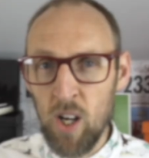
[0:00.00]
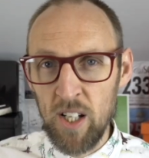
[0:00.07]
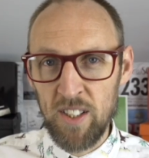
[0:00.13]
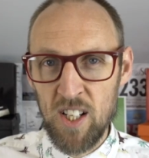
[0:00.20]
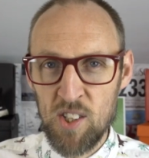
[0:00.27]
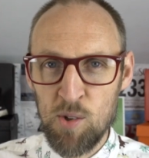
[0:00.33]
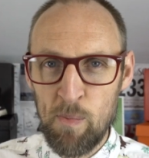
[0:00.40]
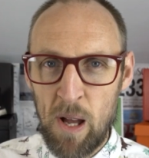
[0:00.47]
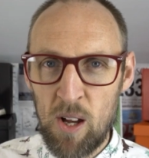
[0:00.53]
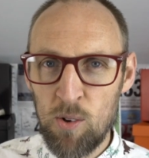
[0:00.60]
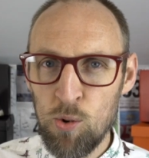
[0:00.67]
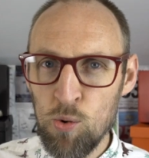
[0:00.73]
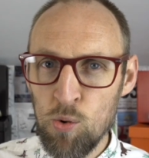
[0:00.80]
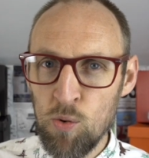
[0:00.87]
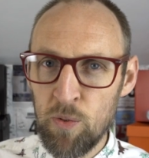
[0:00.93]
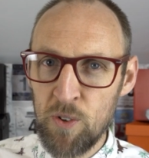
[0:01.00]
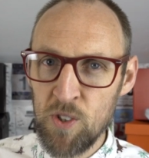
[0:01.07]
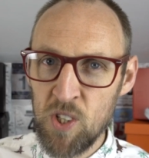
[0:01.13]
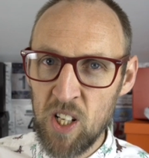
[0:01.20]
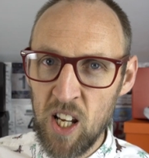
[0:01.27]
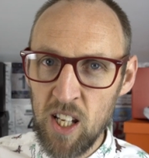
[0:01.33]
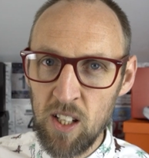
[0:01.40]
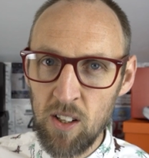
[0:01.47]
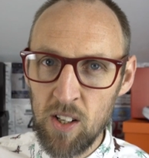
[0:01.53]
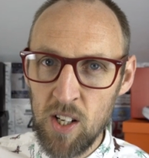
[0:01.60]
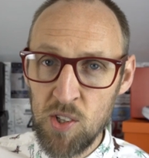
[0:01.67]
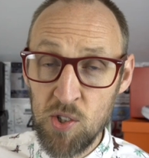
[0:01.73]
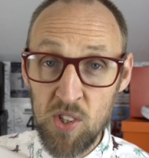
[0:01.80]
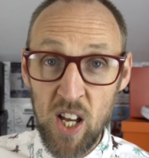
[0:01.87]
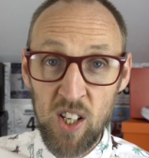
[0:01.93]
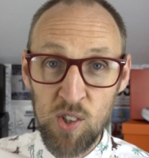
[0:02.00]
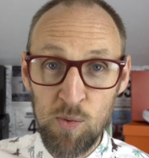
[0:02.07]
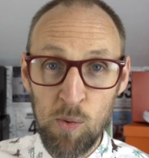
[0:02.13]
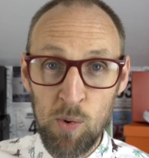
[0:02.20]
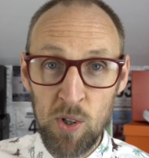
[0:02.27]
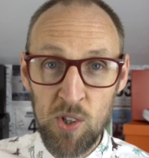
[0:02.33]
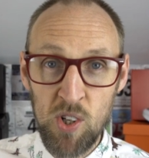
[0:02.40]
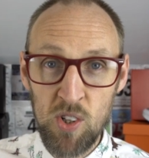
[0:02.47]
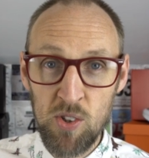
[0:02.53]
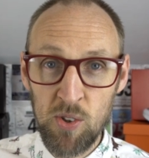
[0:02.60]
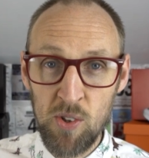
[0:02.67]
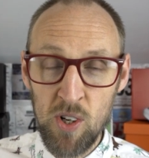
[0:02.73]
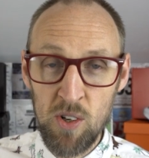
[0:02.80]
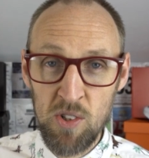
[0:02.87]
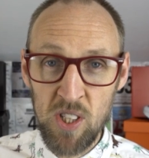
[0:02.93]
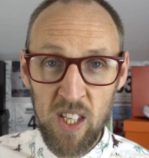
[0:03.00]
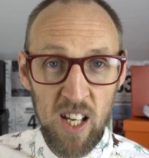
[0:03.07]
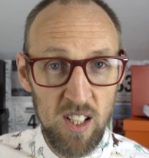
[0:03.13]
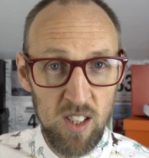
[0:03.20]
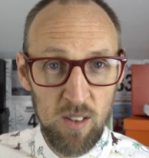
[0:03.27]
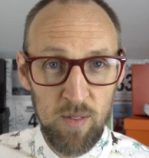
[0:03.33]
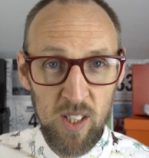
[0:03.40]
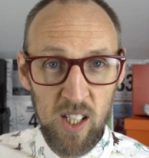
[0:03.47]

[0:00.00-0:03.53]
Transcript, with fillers: Right, that's about all for today guys. Thanks for watching through to the end of the